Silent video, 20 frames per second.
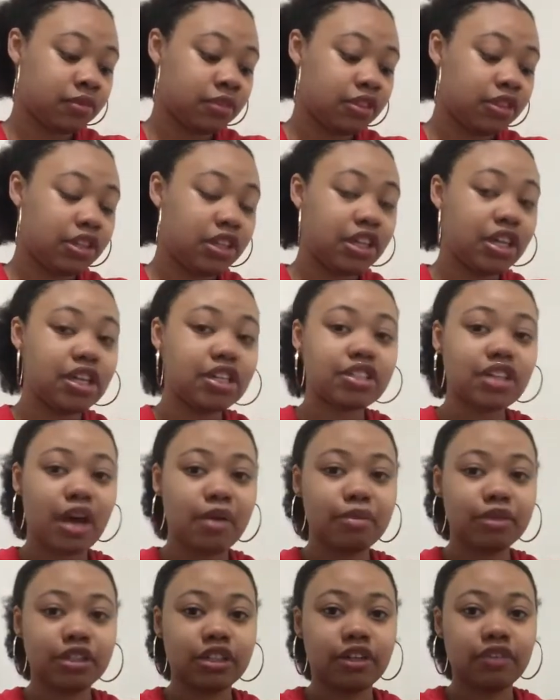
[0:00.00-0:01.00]
this, I
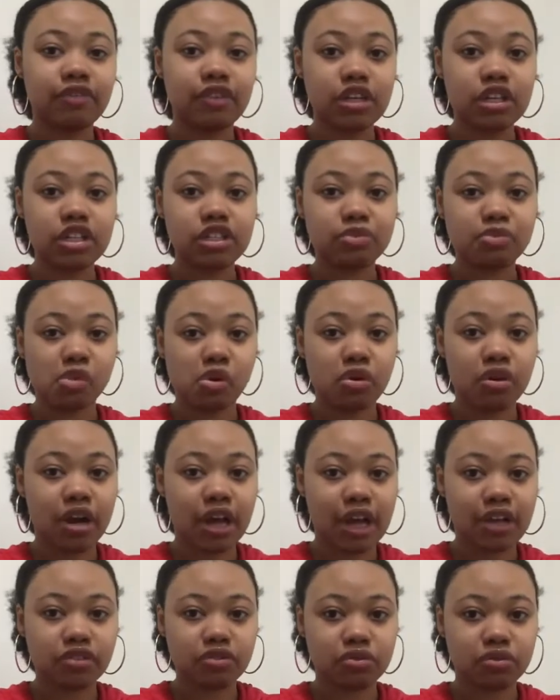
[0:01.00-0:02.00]
believe, is more
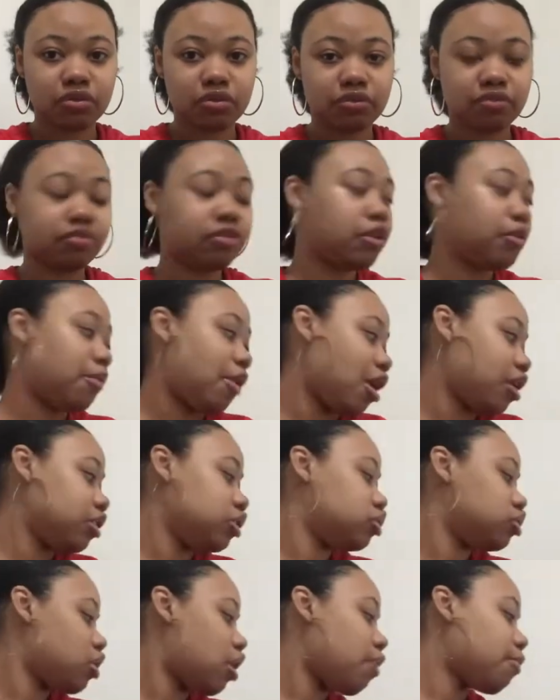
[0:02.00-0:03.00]
natural. The Body
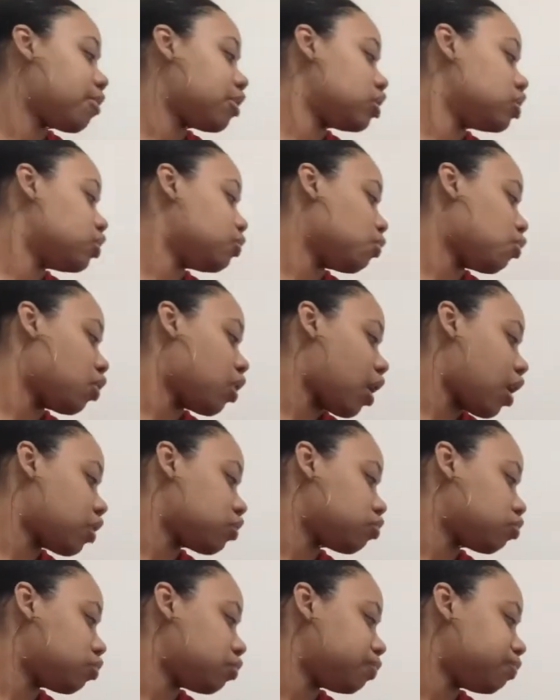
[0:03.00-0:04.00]
Shop is more
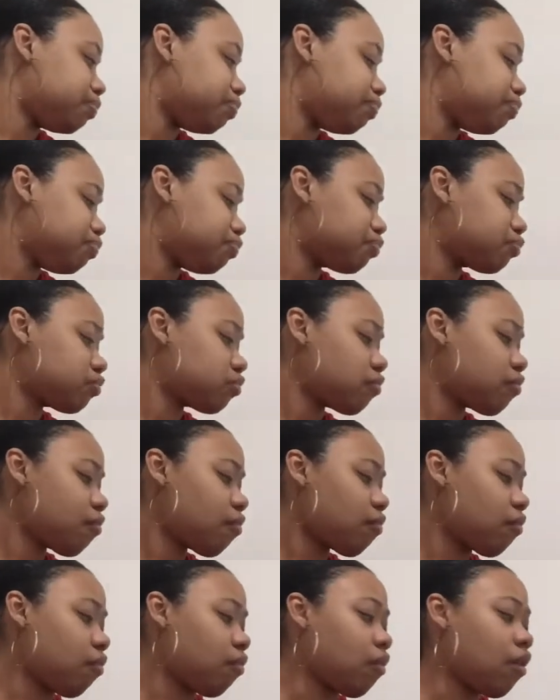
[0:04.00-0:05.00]
natural.
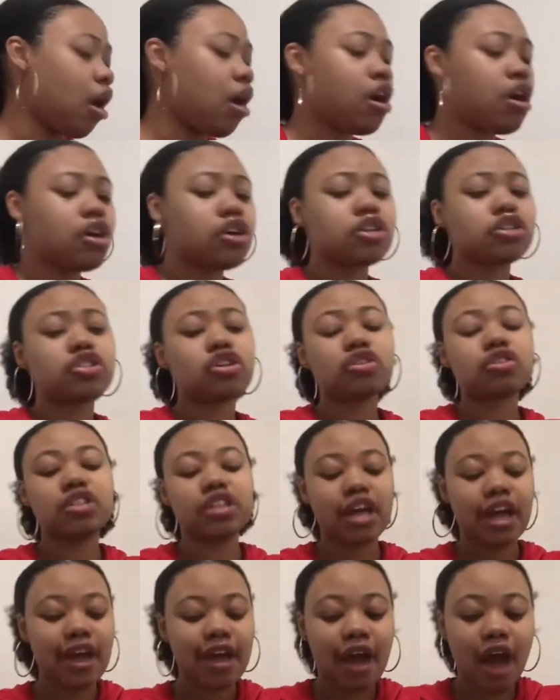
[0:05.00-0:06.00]
So
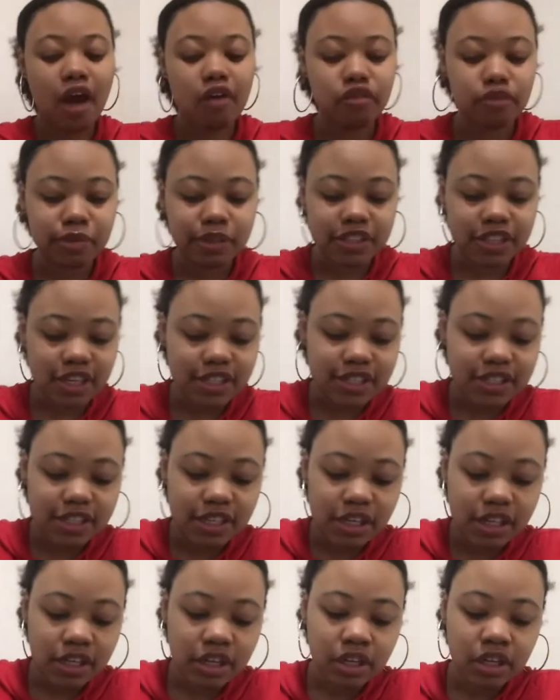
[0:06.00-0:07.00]
today I will be
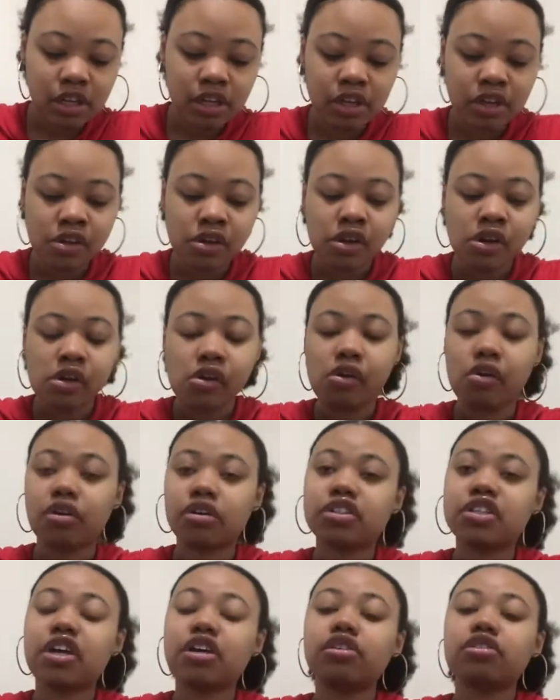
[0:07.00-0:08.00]
testing, or
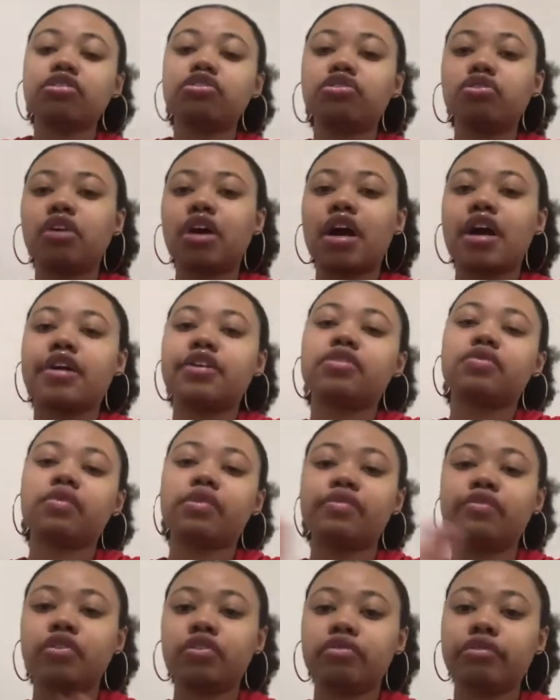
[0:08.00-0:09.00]
telling you guys,
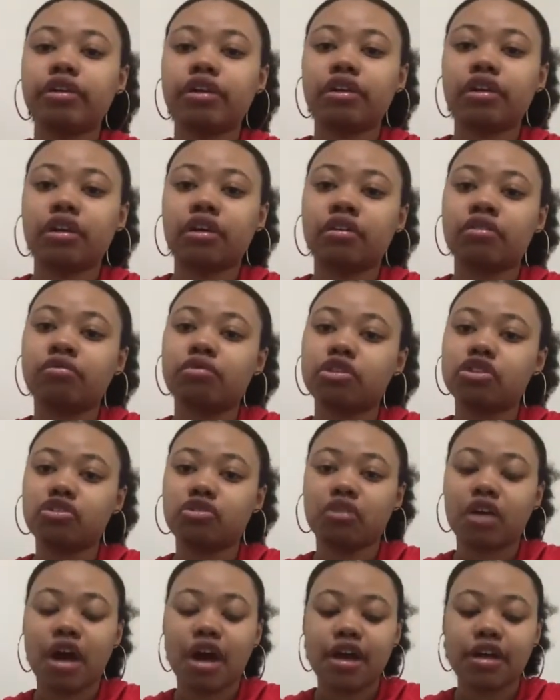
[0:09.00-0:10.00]
reviewing with you
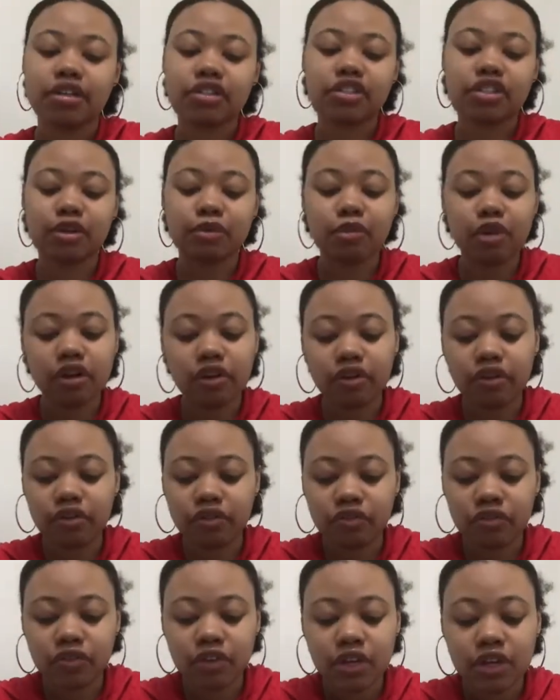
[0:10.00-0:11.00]
guys some of
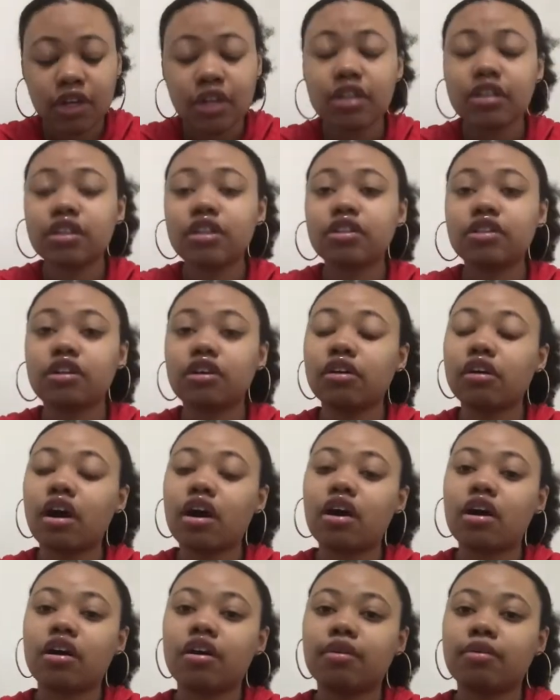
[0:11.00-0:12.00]

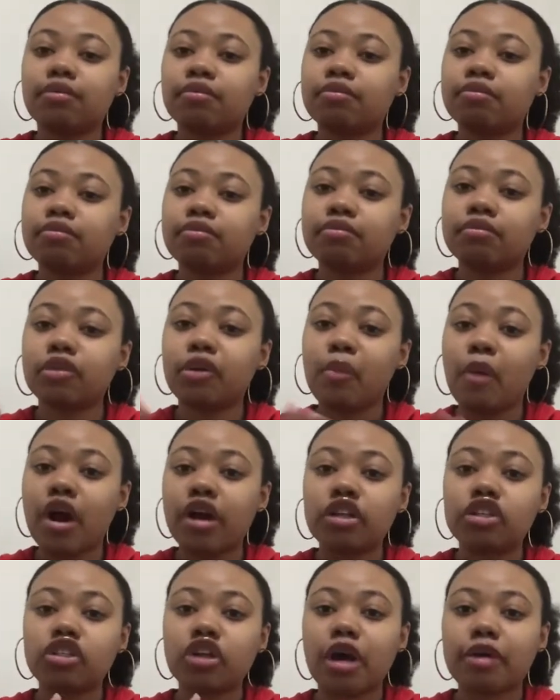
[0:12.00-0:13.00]
the Body
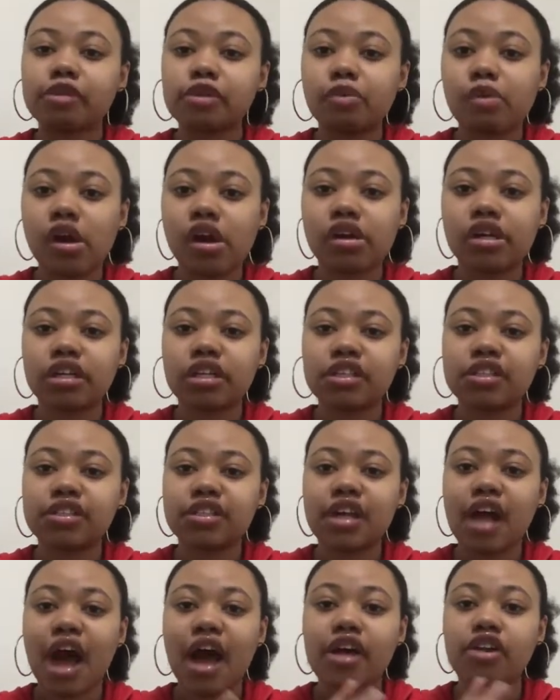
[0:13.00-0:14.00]
Shop's products that
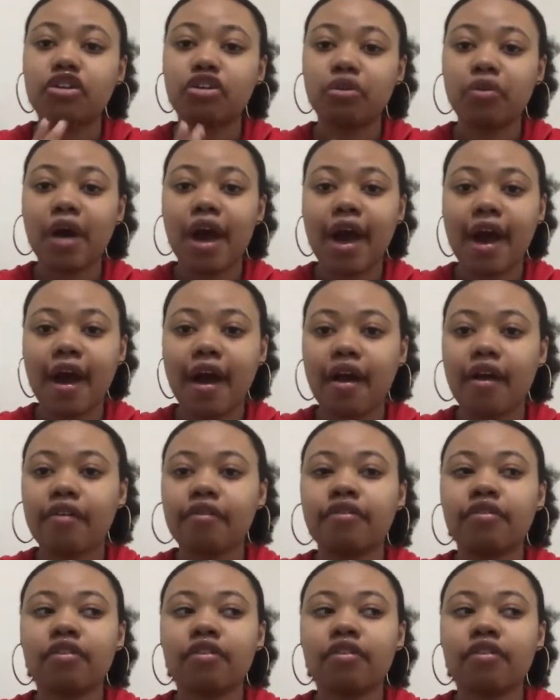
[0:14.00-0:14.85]
I do have.